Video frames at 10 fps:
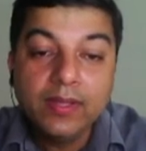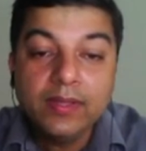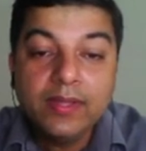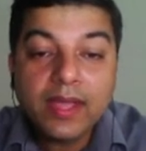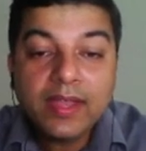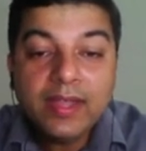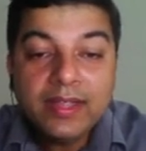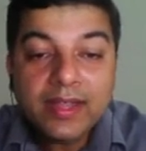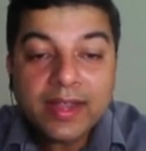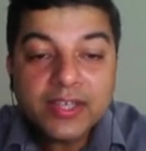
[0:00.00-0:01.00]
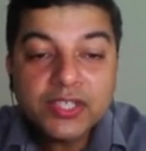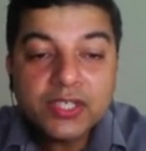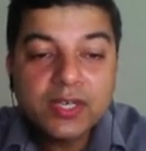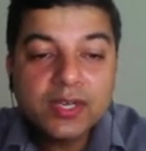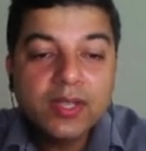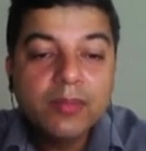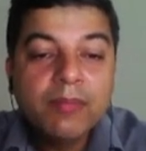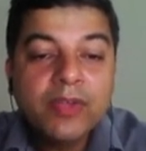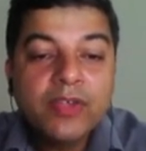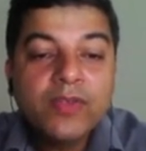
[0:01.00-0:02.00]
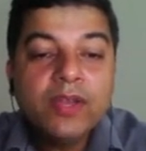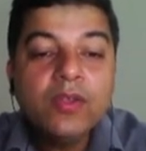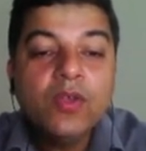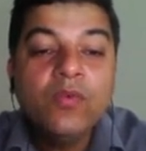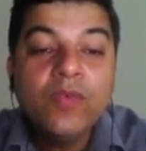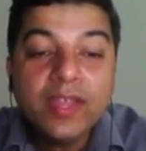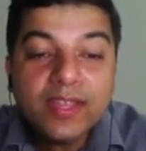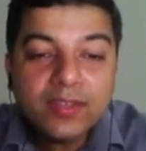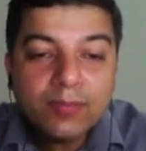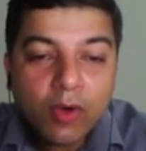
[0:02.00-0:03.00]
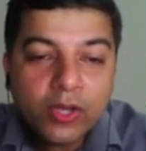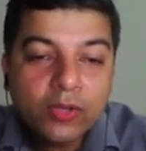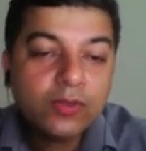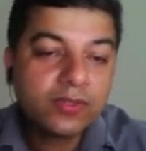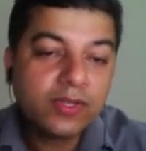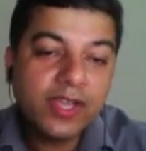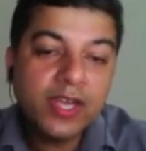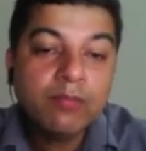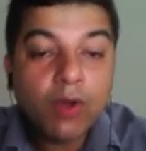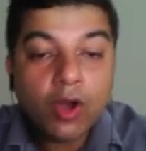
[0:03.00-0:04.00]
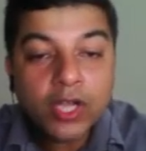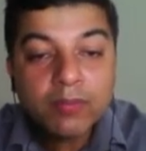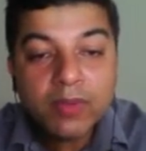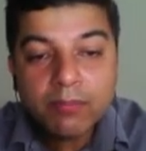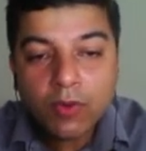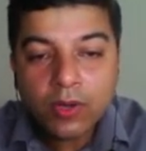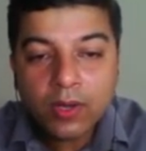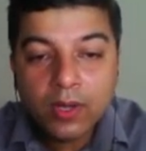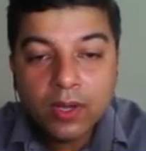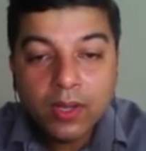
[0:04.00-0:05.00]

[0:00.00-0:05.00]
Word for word: The interaction between various modules in bottom up model